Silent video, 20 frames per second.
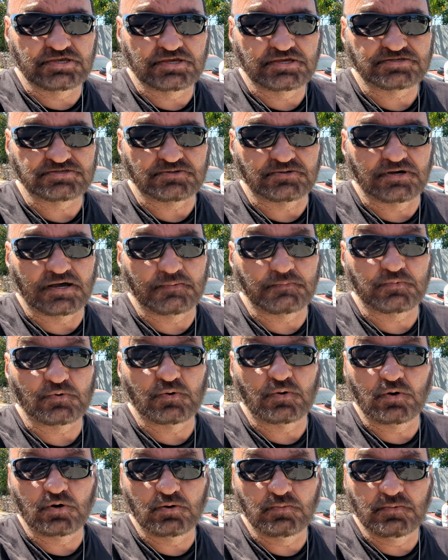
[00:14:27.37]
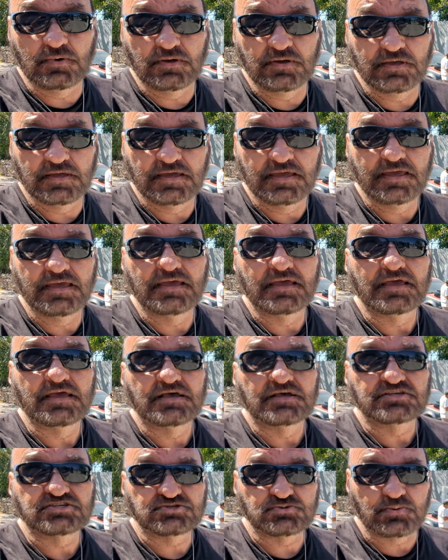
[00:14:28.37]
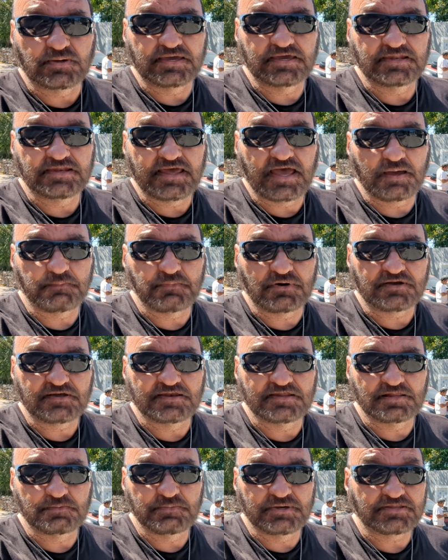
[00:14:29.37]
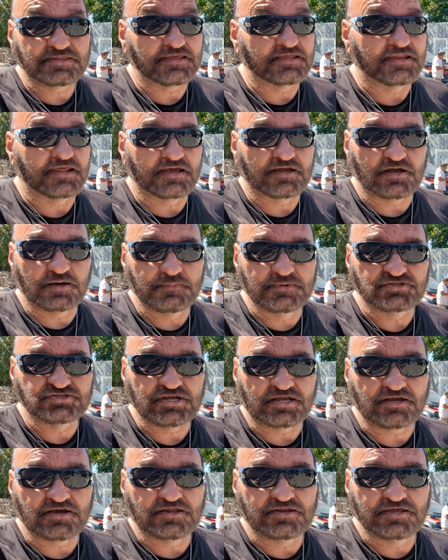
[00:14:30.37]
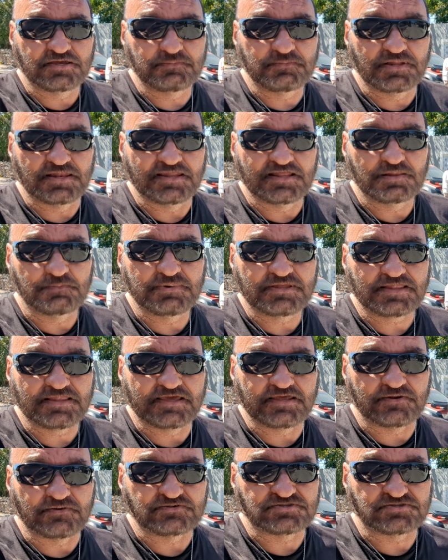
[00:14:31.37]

So I'm going home, swinging the hammock a little bit and I come and check on him a little bit later.